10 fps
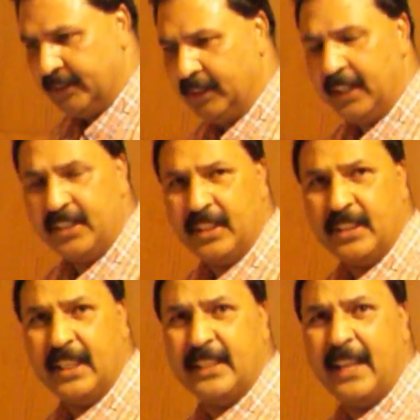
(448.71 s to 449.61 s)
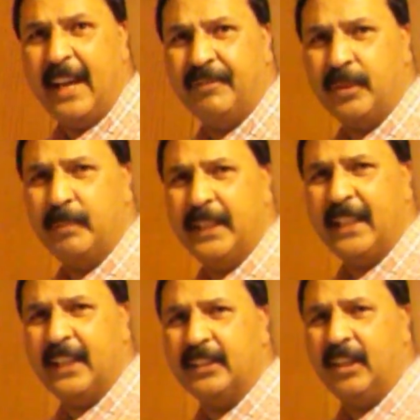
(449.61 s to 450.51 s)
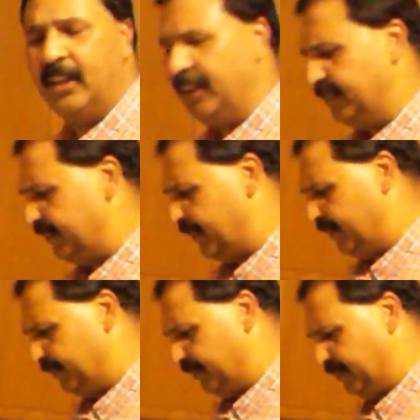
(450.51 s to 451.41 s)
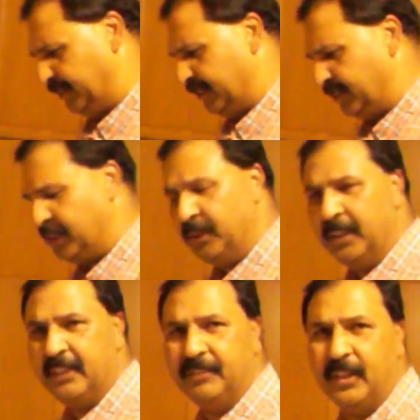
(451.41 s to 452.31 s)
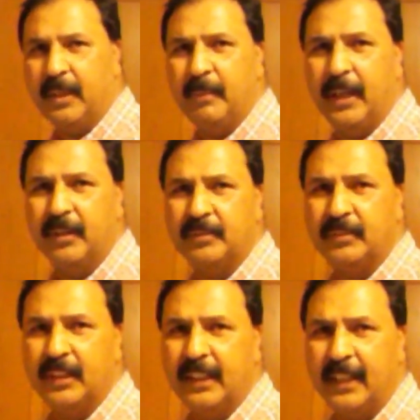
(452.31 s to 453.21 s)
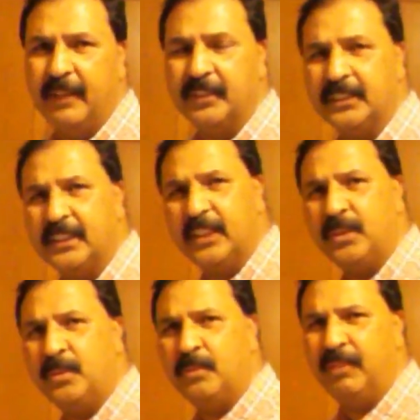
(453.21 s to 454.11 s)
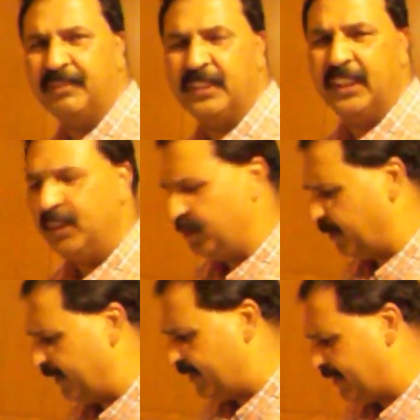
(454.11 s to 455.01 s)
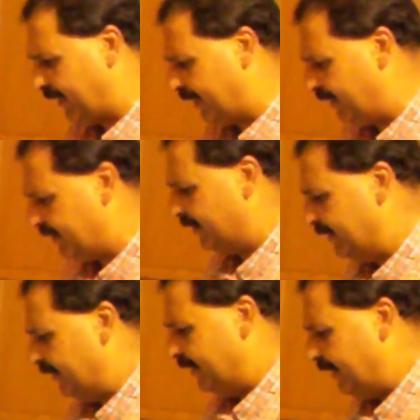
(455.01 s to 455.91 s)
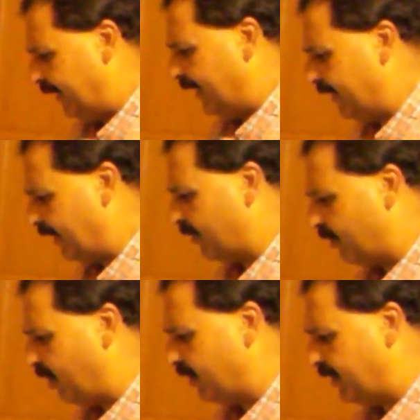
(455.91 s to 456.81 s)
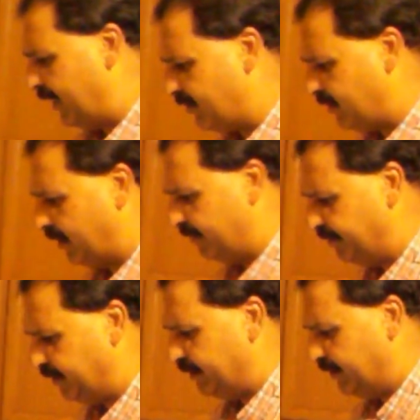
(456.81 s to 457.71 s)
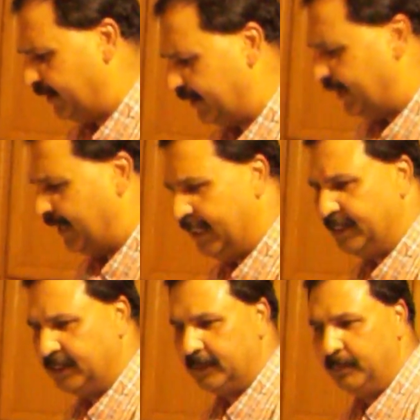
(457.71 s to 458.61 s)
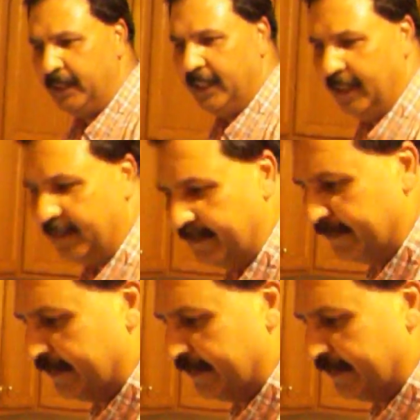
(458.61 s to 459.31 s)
So it doesn't have to be that long, you know, you just do it for about I would say 15-20 seconds, and that raw taste of ginger and garlic should be out.